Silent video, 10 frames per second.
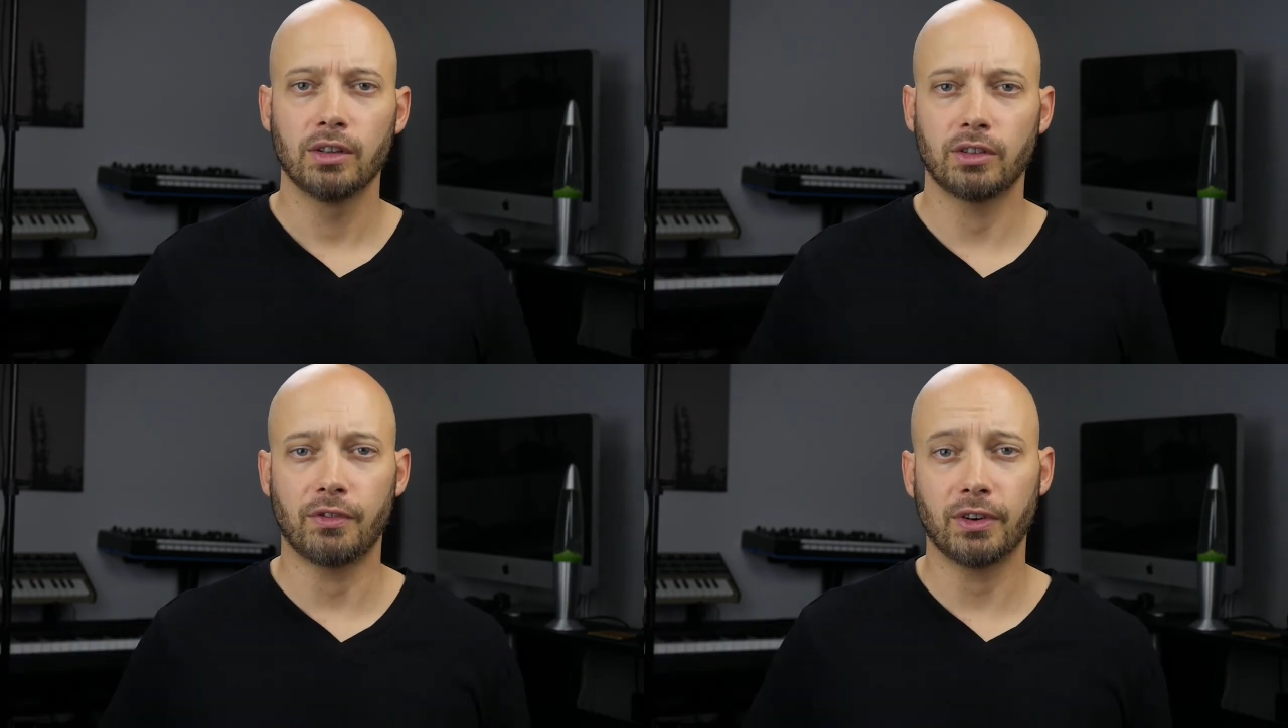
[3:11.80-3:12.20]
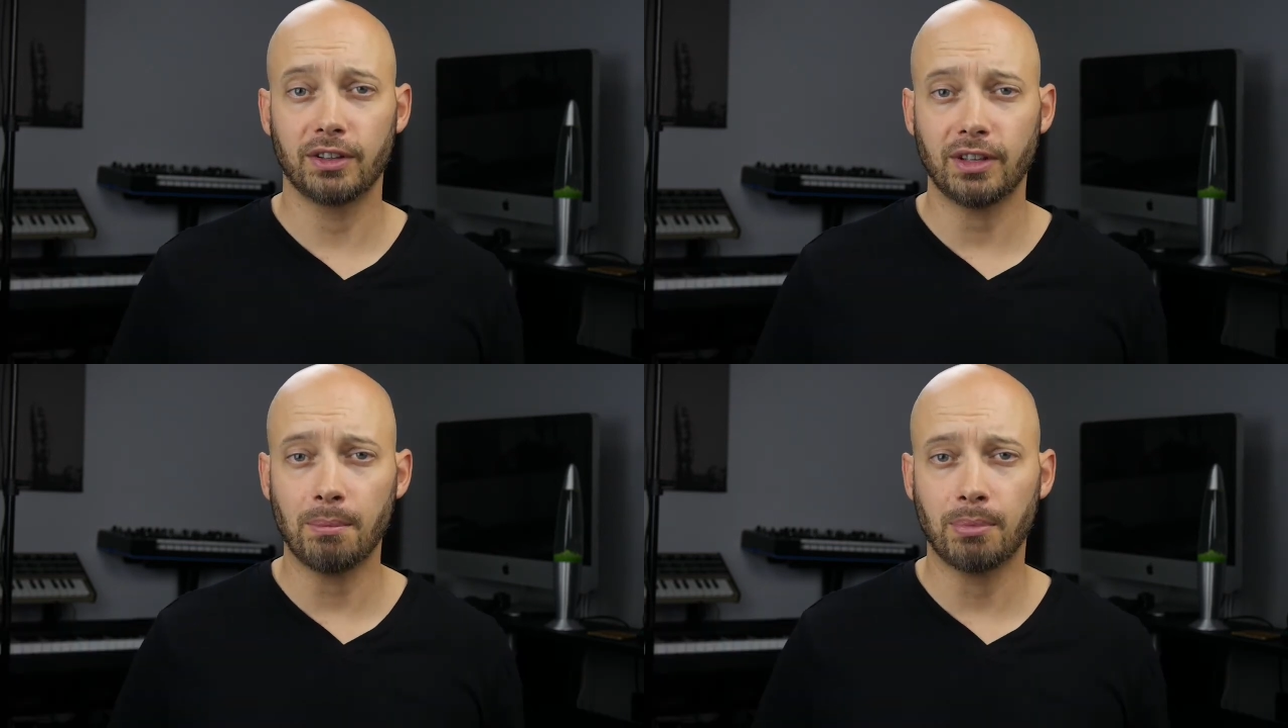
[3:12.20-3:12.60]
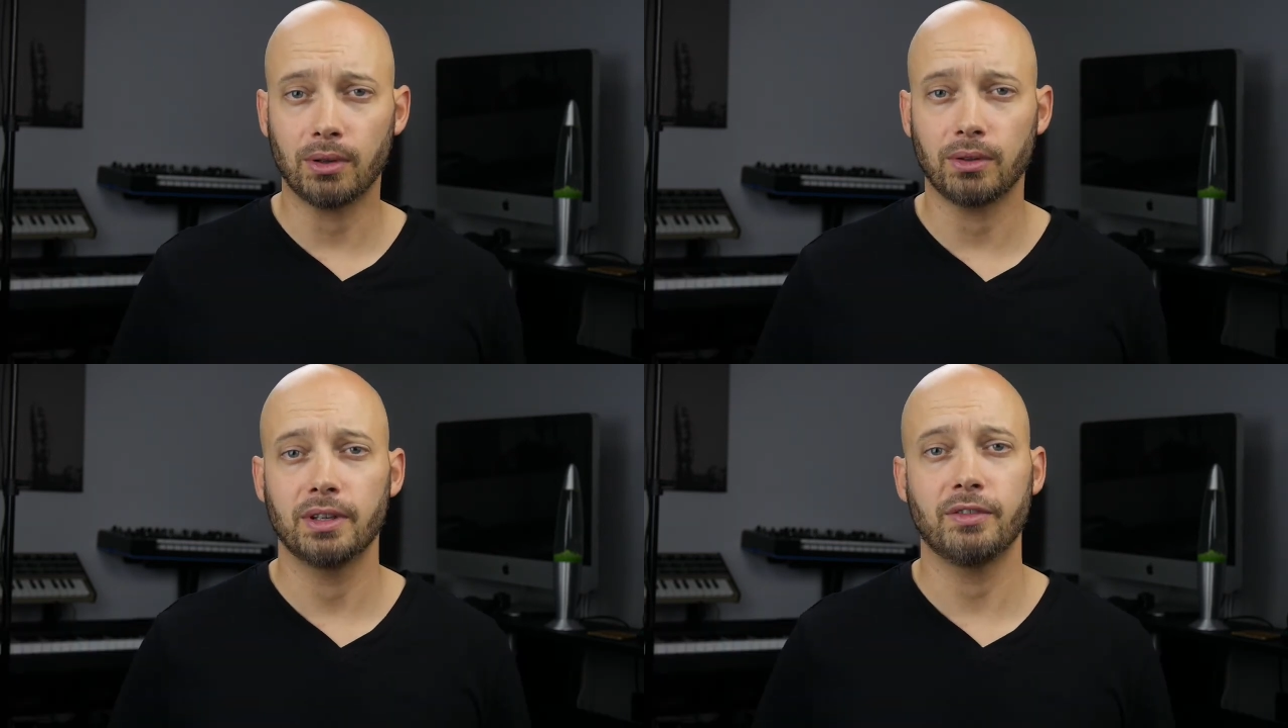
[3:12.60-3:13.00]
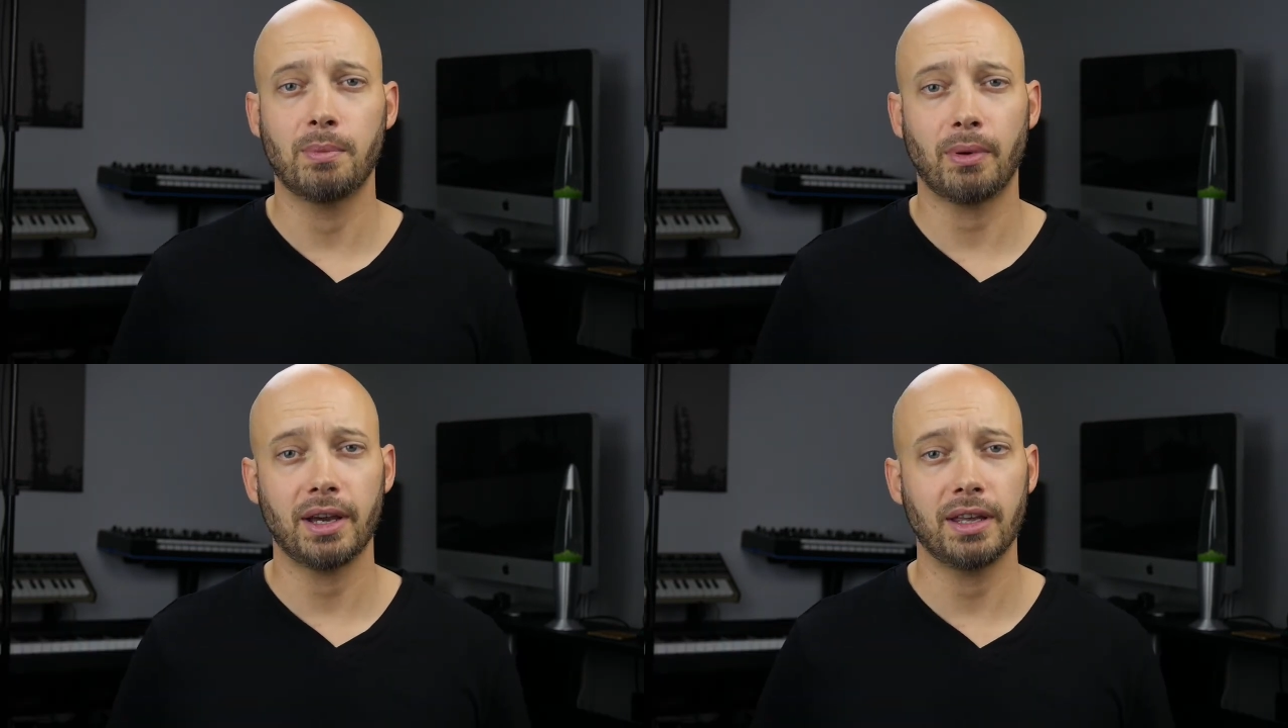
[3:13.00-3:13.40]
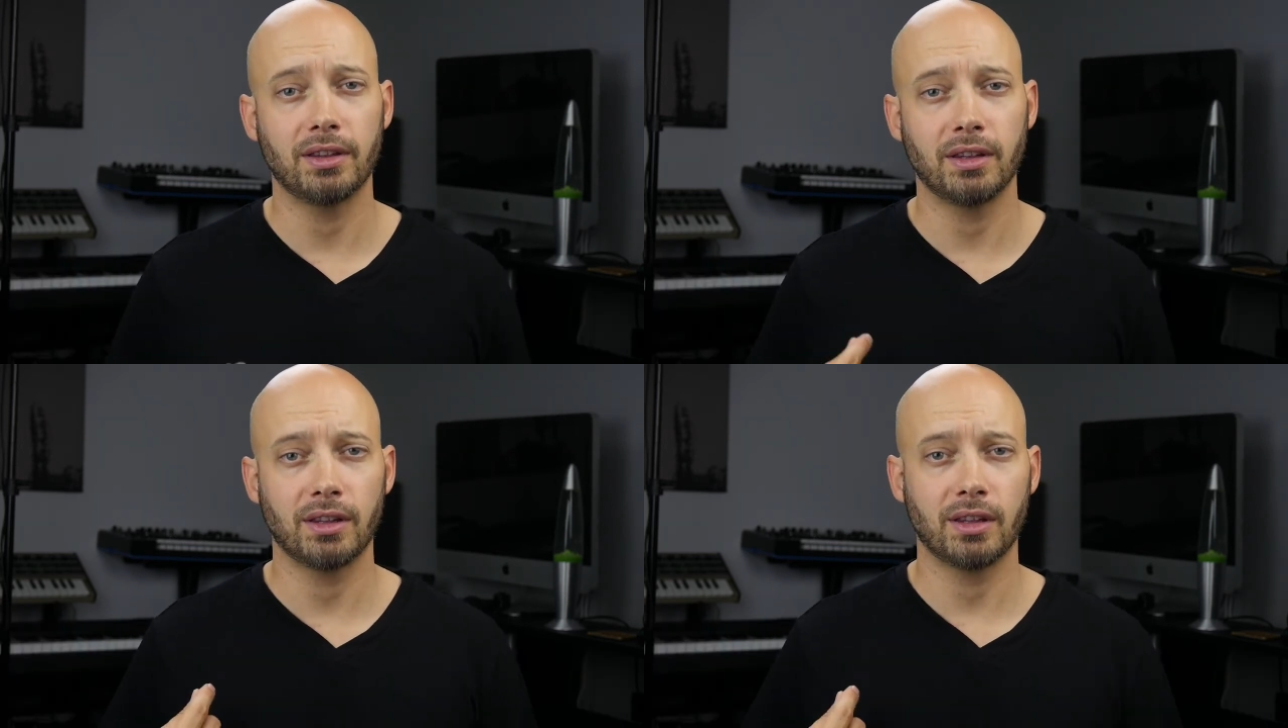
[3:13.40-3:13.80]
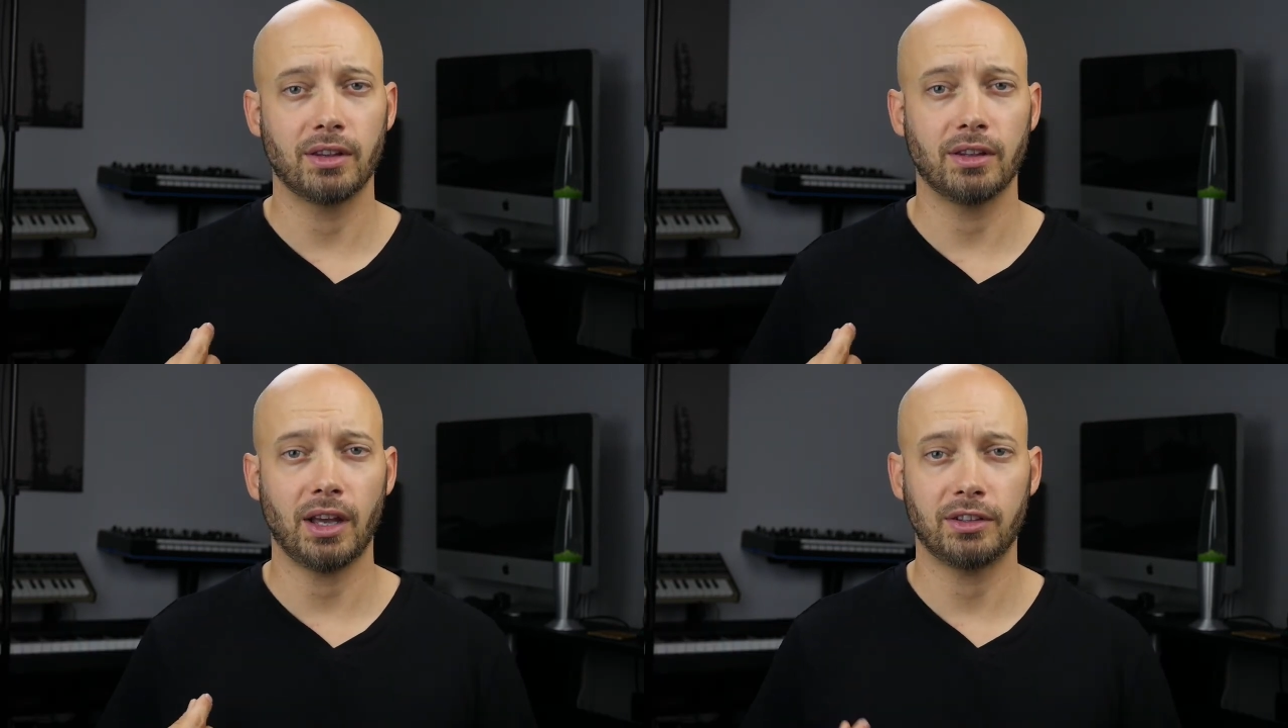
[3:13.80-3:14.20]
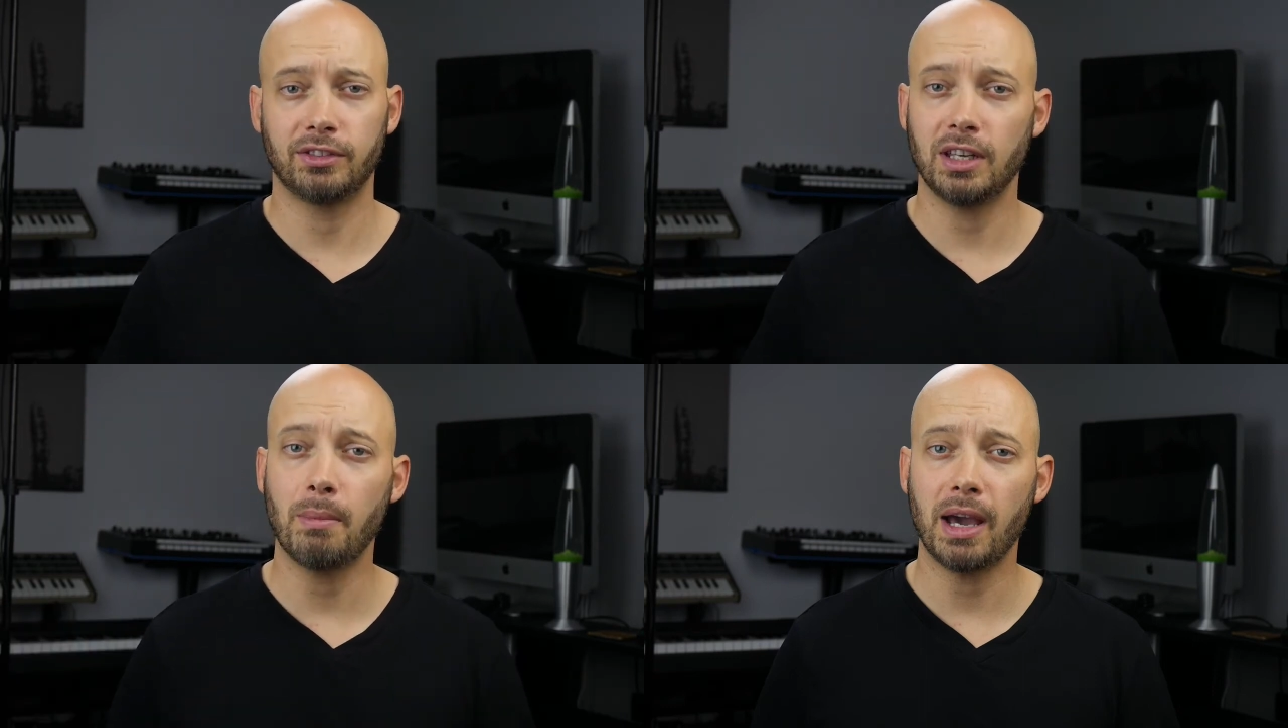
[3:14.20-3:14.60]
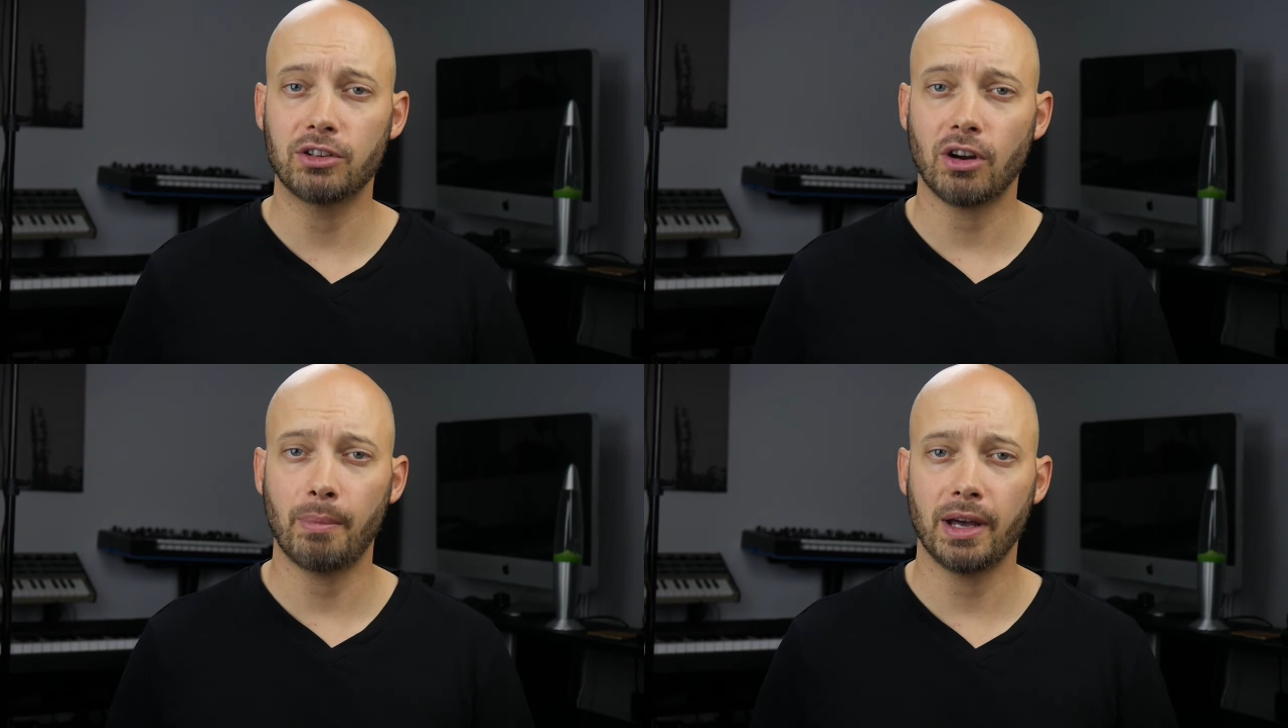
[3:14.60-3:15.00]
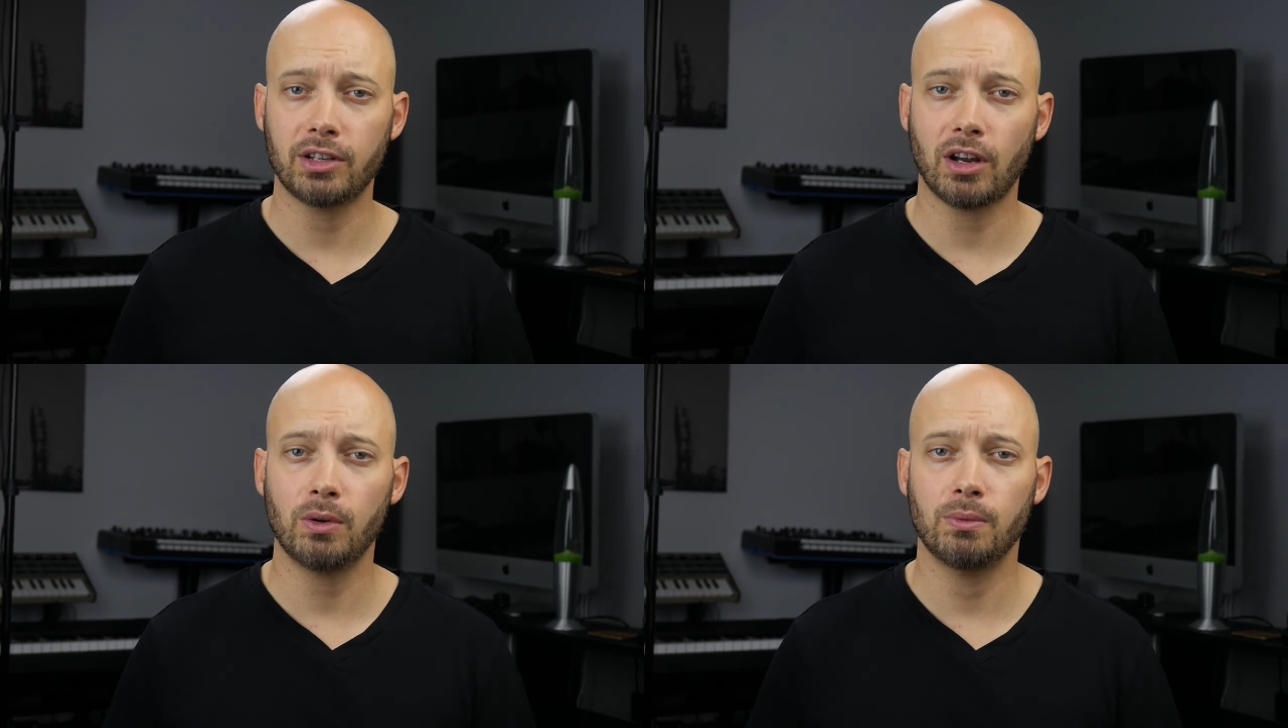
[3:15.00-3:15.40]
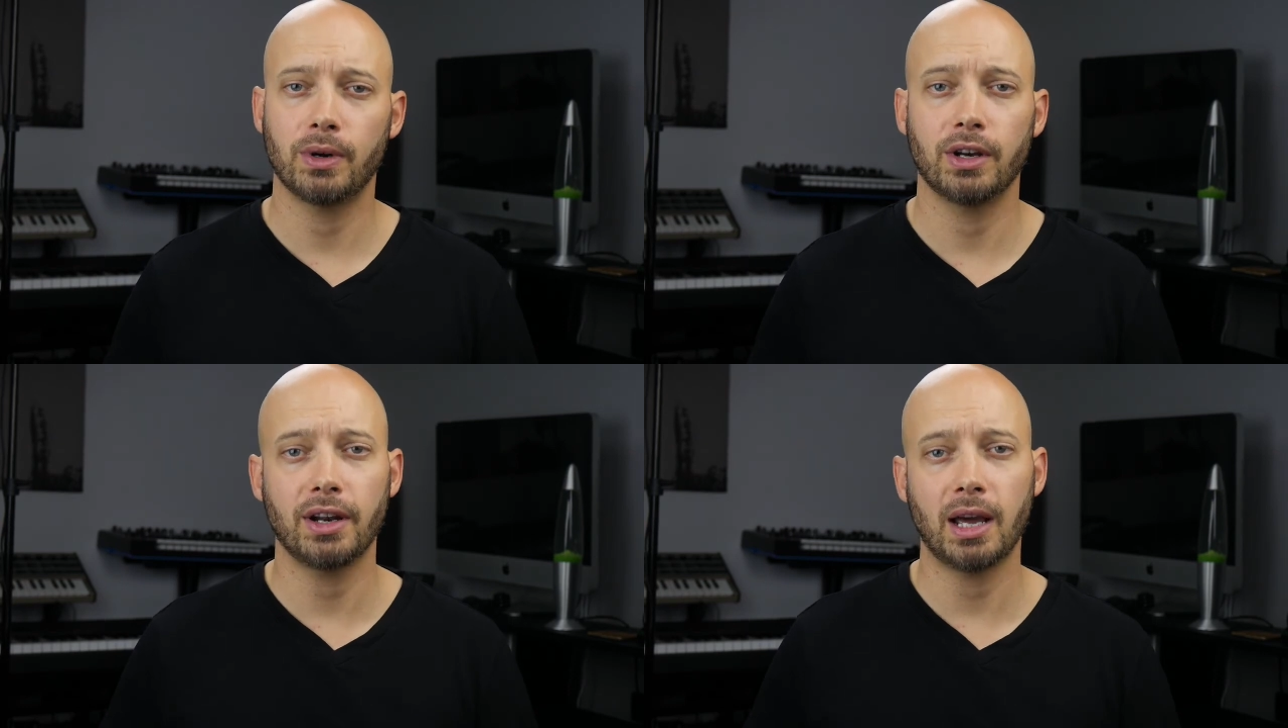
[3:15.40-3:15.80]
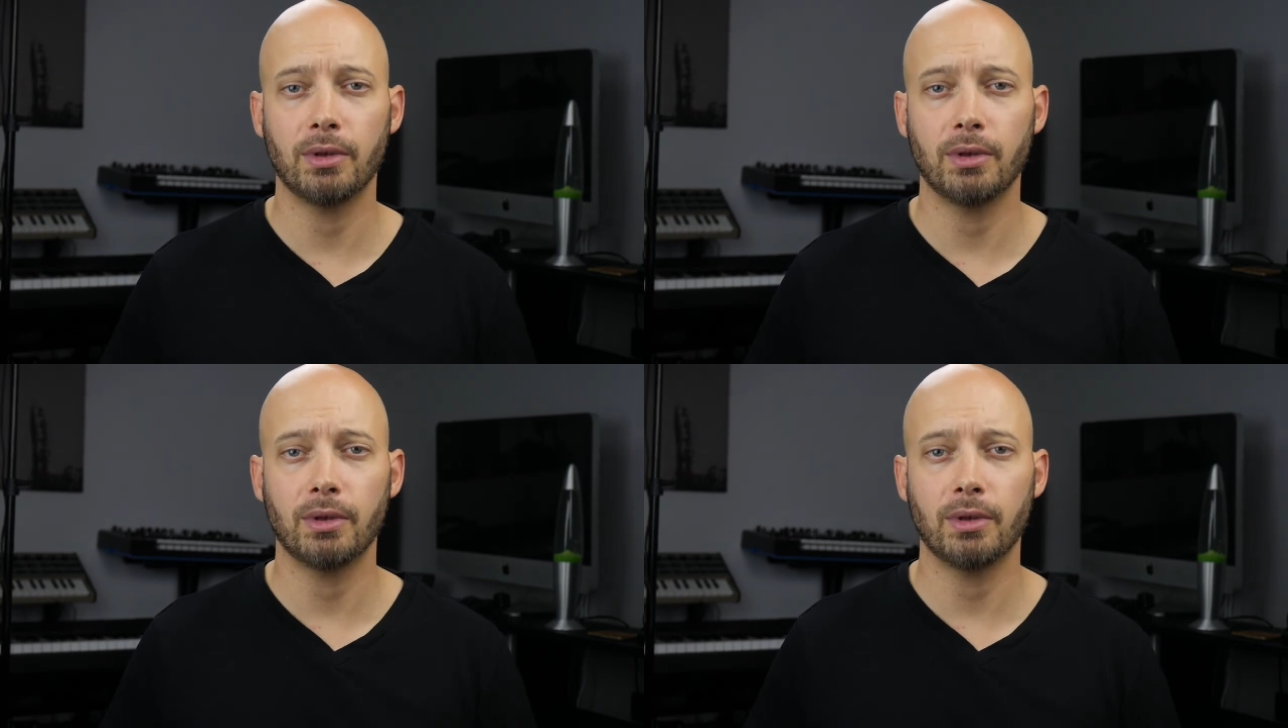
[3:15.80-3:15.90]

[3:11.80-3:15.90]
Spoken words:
So for example, if we play a C major arpeggio, we're going to name the